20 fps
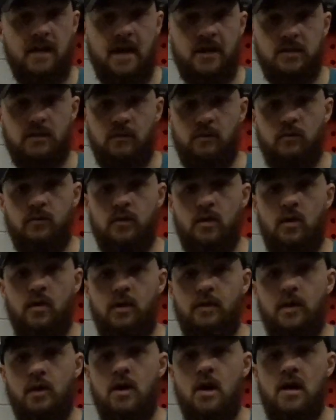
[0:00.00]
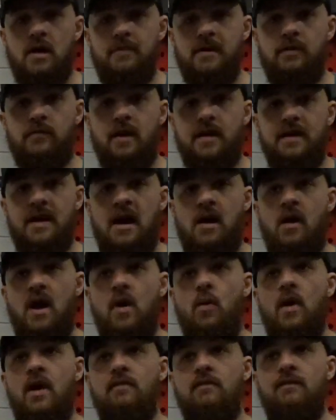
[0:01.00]
actually, the cut I'm in right now,
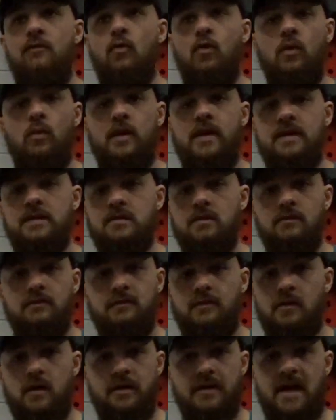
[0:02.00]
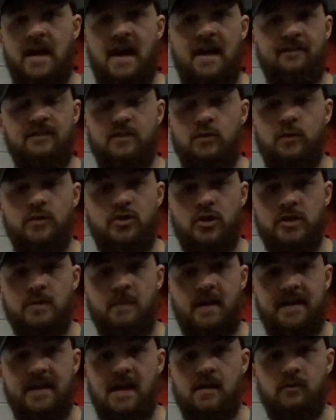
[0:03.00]
I went 4 weeks of not having to
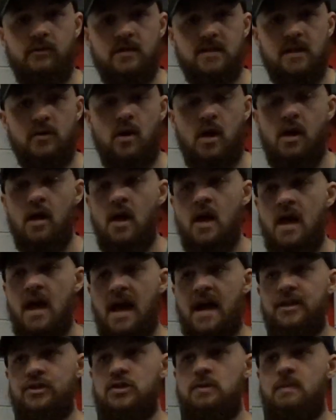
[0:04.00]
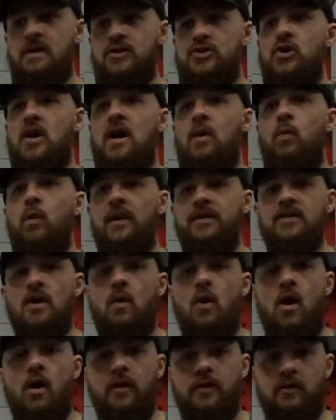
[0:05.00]
adjust my calories at all. I just made sure I worked
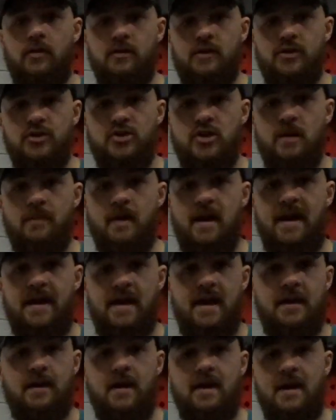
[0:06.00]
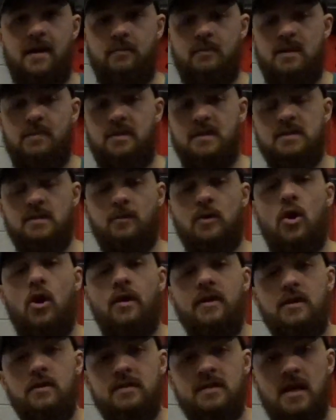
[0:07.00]
out harder in the gym. I had to add maybe some
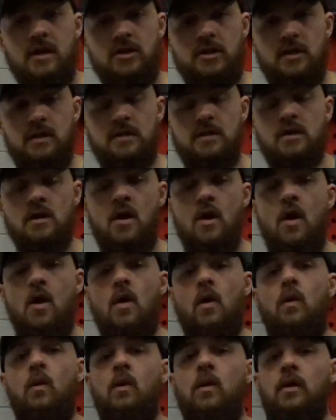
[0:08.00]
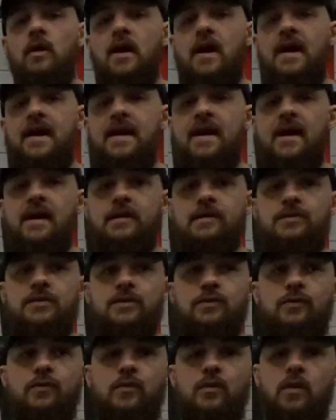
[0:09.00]
cardio sessions, or I had
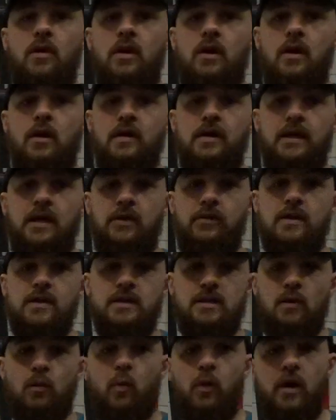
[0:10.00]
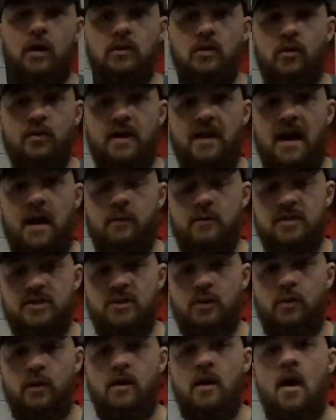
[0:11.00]
to increase the workload that I was
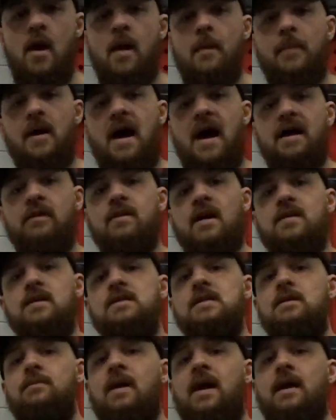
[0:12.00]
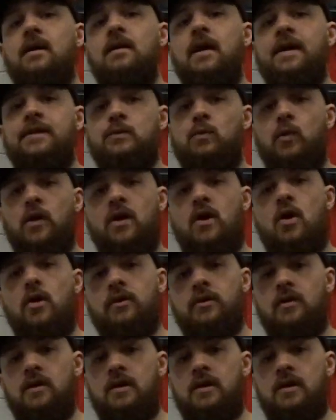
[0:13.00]
doing. But I'd rather see my clients work harder